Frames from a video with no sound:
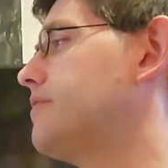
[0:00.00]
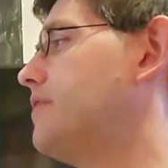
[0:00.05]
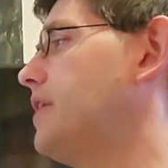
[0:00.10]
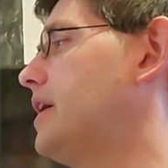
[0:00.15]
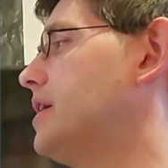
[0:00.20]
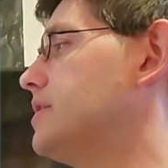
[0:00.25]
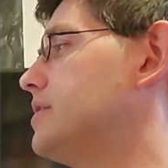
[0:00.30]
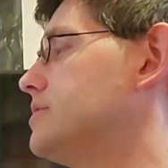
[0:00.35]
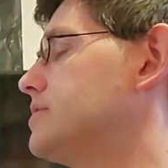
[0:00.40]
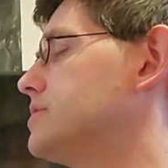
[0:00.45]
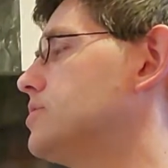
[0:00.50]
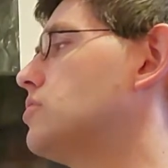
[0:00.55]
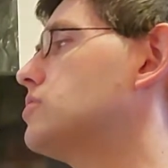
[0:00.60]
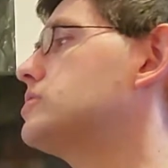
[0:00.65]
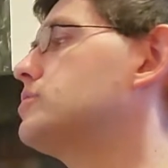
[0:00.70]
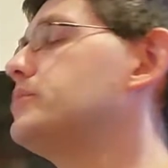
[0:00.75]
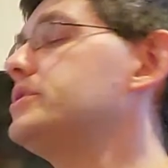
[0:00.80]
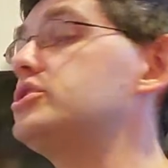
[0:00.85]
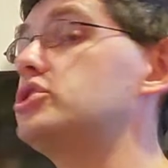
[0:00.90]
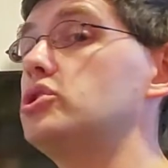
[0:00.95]
values, or
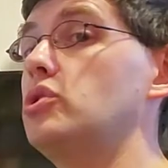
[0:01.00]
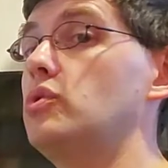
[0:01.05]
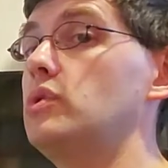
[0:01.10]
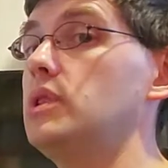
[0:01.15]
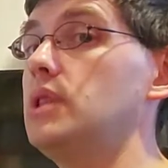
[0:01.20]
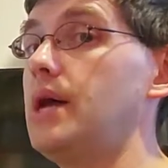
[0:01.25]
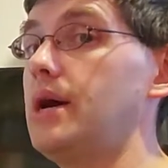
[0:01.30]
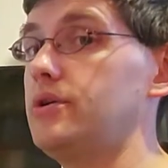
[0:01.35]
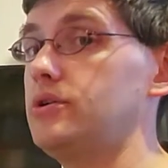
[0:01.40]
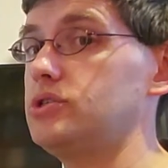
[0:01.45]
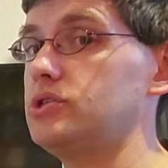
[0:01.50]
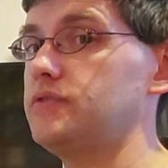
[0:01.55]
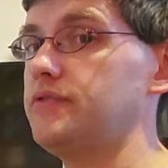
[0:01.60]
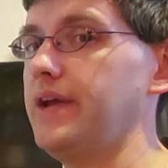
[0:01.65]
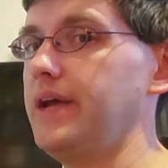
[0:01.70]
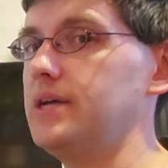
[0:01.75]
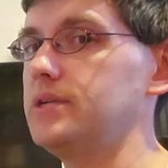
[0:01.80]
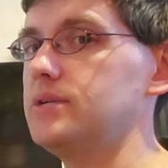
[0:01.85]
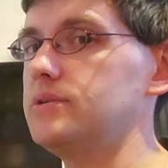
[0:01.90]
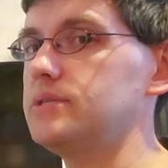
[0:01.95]
do we show large
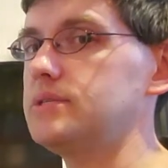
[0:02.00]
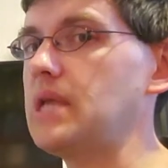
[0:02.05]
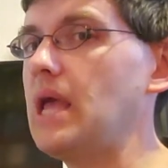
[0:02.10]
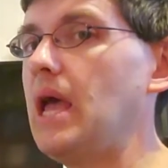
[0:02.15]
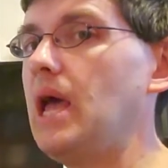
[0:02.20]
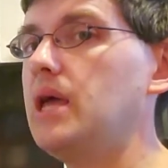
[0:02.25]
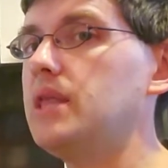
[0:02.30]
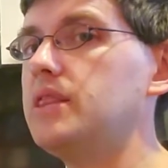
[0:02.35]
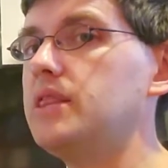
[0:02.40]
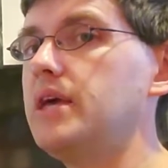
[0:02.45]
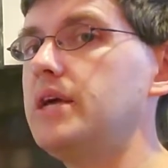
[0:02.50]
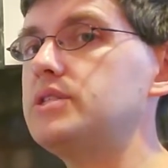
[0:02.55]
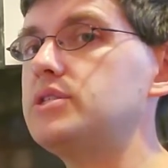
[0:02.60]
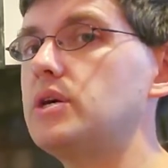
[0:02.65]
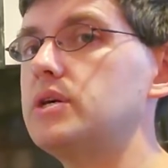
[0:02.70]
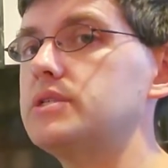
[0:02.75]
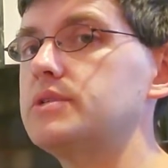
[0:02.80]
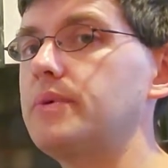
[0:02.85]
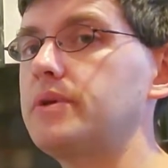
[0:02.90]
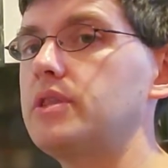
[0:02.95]
values? That
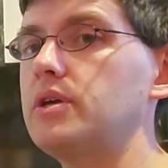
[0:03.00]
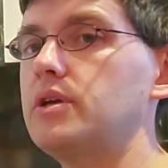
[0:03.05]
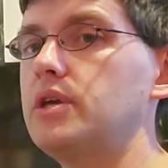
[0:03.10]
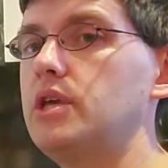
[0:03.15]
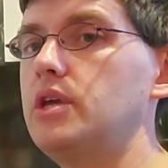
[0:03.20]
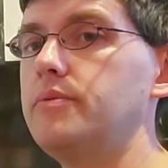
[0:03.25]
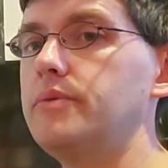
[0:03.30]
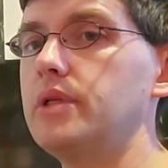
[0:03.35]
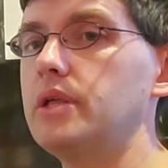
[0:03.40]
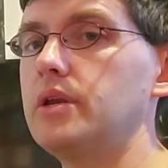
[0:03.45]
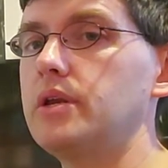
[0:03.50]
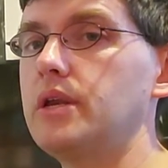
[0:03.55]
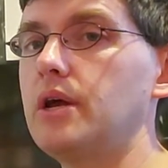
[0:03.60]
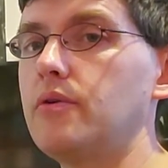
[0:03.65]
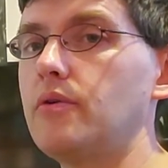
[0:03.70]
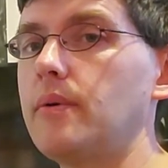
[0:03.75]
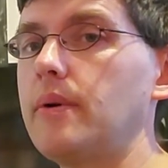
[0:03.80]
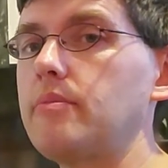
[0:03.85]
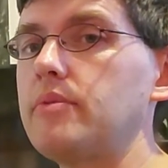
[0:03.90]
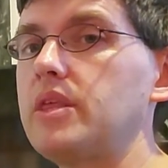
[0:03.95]
talks about the accumulator. Now
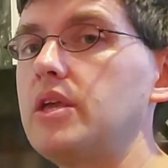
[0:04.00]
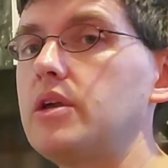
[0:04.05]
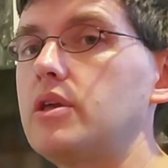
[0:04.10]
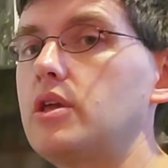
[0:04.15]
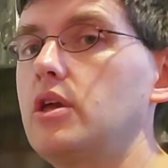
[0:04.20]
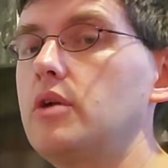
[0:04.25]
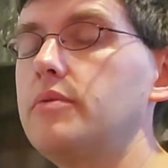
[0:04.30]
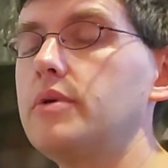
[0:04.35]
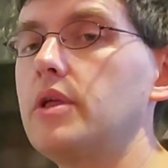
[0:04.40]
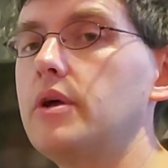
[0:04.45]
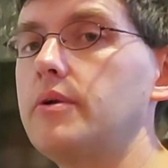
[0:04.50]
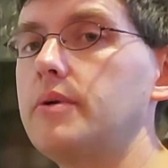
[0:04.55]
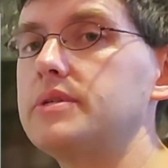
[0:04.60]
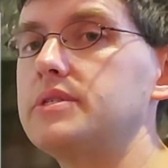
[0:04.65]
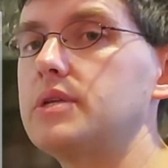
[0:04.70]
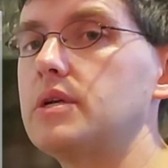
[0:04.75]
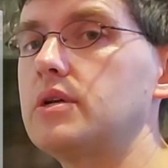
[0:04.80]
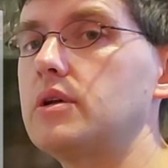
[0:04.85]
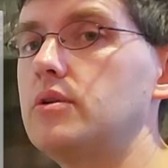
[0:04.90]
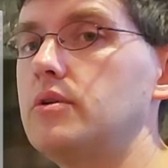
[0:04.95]
remember, the accumulator I
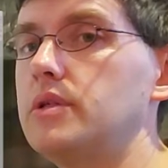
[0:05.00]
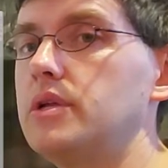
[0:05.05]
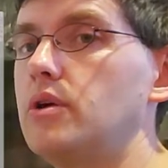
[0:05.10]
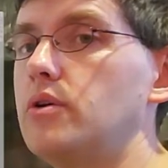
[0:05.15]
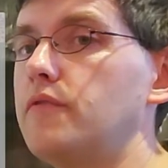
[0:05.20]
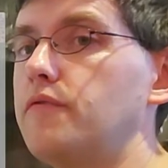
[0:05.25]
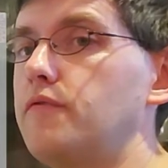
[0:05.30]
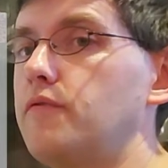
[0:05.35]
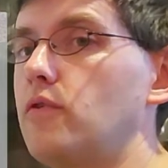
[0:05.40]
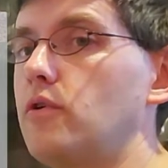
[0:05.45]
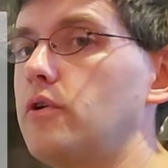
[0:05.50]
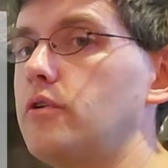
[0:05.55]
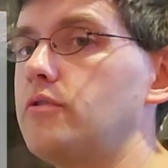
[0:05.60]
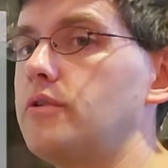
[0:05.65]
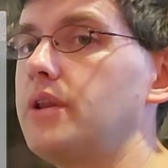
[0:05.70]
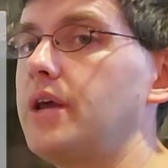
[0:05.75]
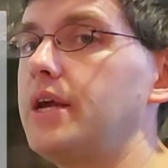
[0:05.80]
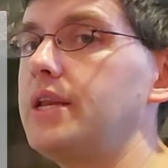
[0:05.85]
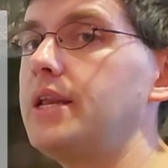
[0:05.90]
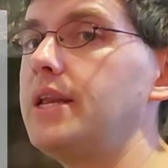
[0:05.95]
said can only go to
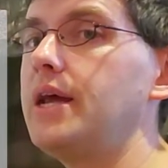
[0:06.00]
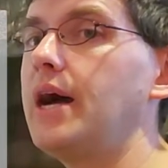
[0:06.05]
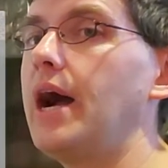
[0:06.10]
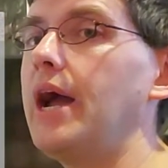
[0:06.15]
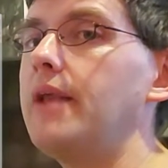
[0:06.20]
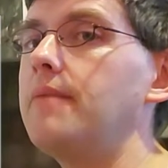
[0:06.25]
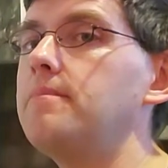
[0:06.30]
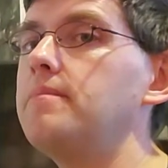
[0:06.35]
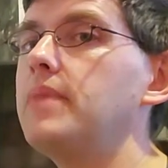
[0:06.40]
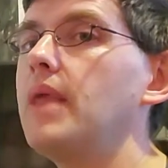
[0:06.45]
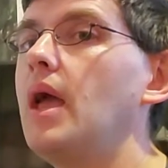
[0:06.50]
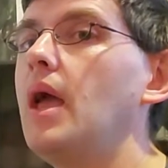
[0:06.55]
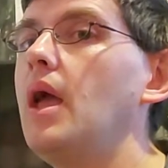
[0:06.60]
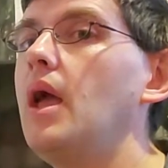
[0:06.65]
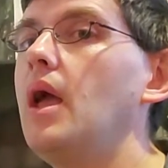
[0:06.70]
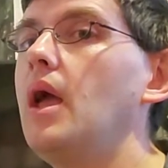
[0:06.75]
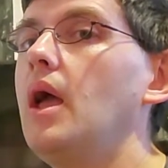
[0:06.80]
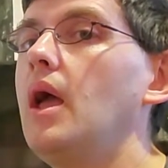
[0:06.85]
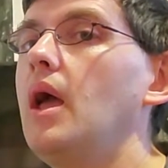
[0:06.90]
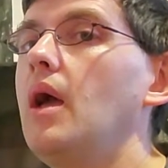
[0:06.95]
499.
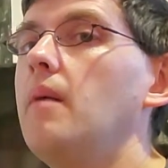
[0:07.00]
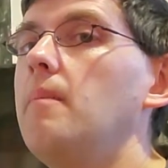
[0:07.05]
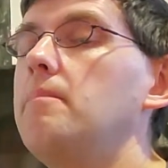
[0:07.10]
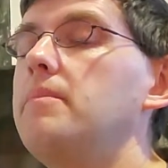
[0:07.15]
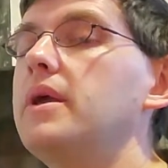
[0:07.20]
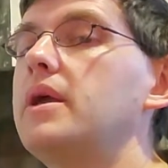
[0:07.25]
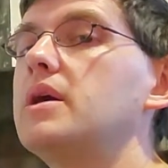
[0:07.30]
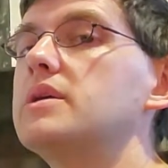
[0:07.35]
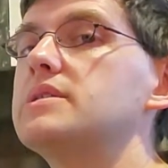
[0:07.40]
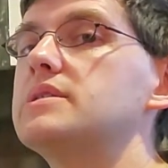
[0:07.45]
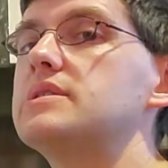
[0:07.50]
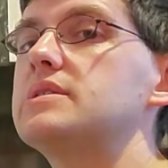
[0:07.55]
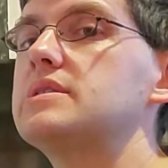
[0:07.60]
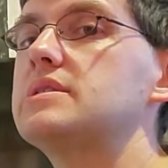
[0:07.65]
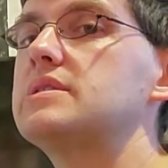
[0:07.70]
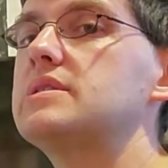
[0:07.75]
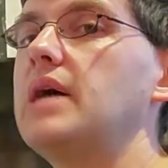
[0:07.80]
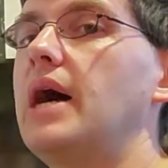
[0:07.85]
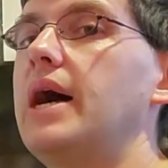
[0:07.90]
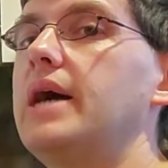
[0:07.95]
Because it's
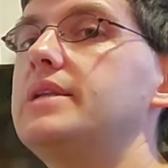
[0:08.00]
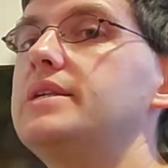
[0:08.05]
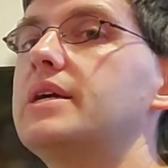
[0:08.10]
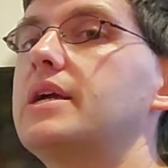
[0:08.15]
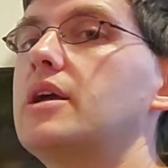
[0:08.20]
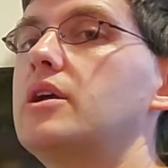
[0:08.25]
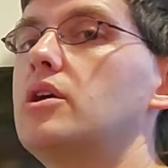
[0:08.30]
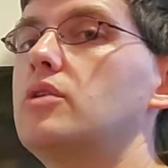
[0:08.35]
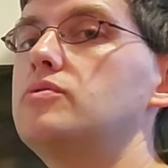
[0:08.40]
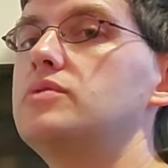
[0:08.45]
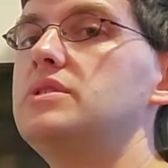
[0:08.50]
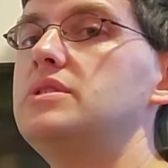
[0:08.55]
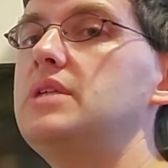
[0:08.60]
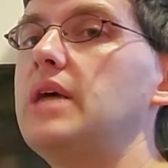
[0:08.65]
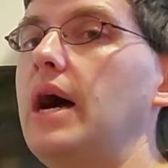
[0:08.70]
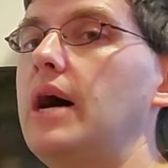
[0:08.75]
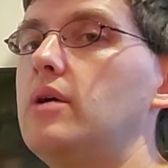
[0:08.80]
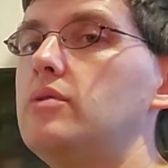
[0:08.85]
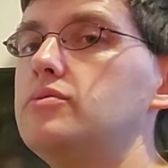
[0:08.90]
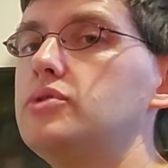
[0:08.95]
signed, it can go
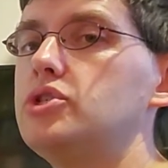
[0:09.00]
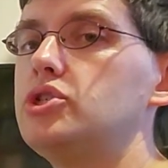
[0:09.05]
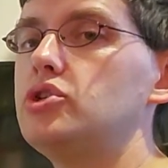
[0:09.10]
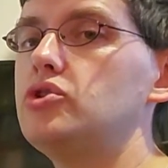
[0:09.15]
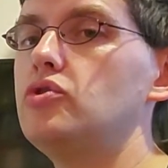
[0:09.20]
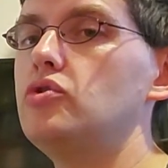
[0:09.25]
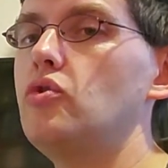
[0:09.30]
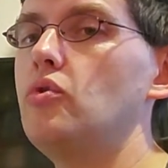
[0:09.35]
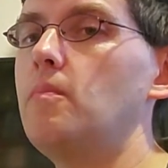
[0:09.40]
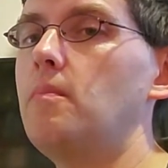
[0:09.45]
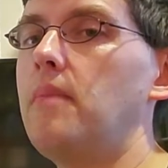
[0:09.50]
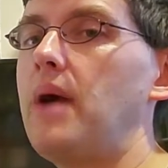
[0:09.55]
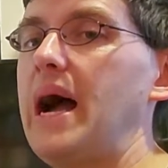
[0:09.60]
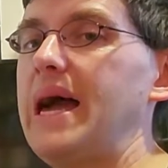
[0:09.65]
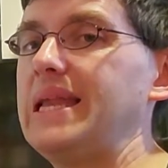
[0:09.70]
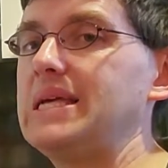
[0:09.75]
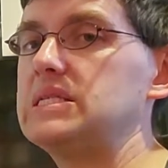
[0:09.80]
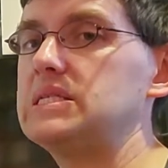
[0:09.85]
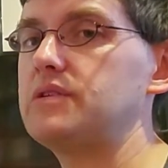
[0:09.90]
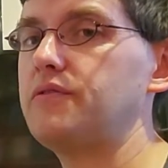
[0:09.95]
down to
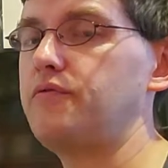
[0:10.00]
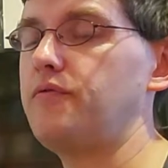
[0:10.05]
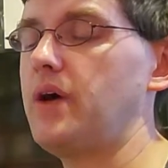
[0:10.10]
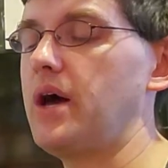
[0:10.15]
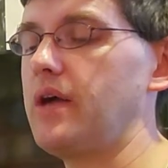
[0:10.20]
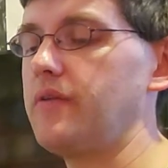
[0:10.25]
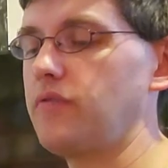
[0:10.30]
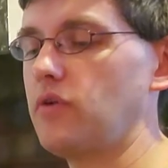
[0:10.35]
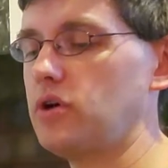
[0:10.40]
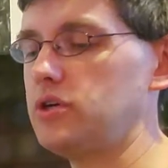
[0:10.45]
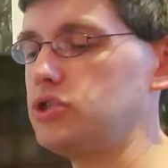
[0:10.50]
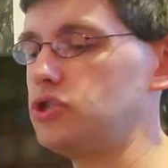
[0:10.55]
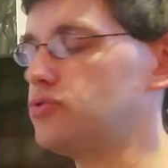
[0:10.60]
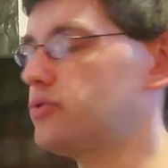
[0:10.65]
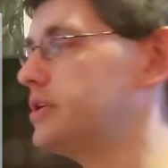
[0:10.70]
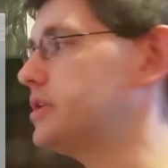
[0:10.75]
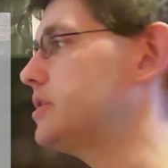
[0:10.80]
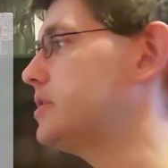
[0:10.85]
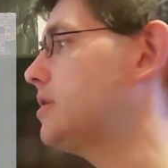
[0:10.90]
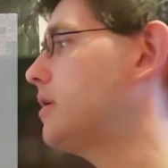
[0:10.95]
minus
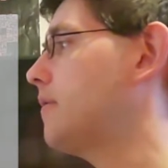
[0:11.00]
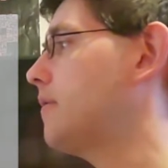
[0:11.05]
500.